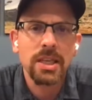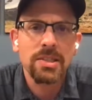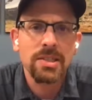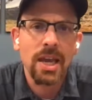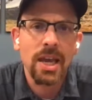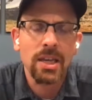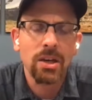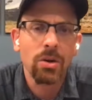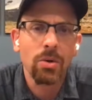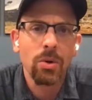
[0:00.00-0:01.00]
say,
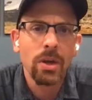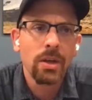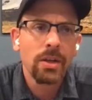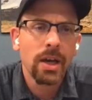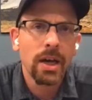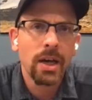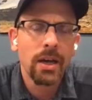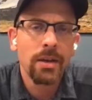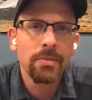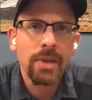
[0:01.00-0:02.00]

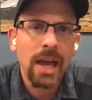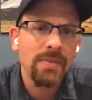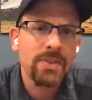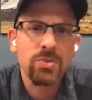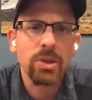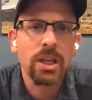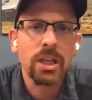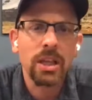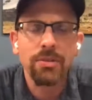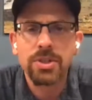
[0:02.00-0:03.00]
have this really
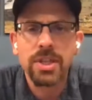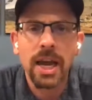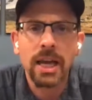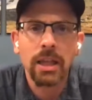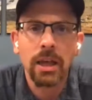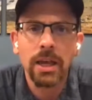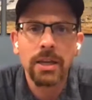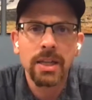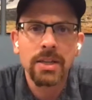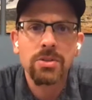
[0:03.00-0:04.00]
clever
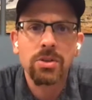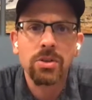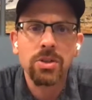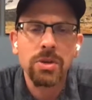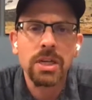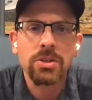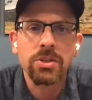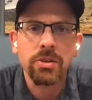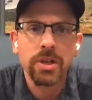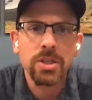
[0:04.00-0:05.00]
tagline that's unique
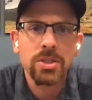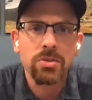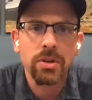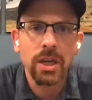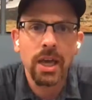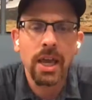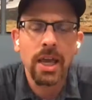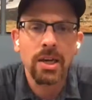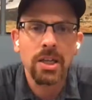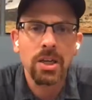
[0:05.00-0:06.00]
to your industry.
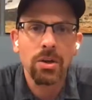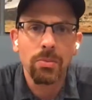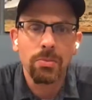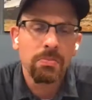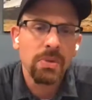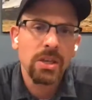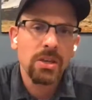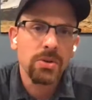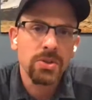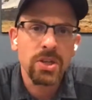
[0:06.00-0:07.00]
And,
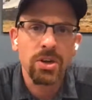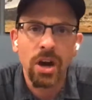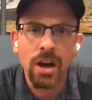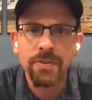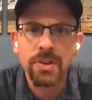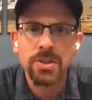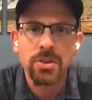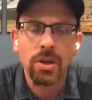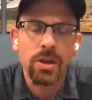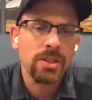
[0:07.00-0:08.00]
you sit in your office,
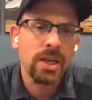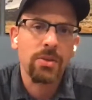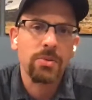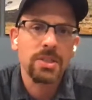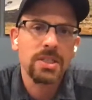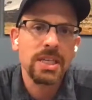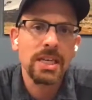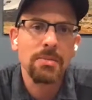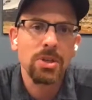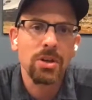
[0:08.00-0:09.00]
you get together with a
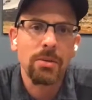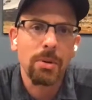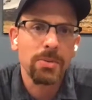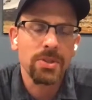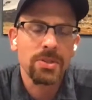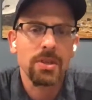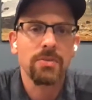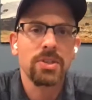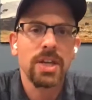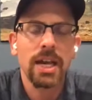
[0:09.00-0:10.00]
team and you come up with this
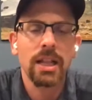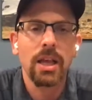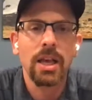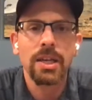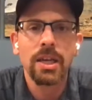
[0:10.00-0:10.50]
clever tagline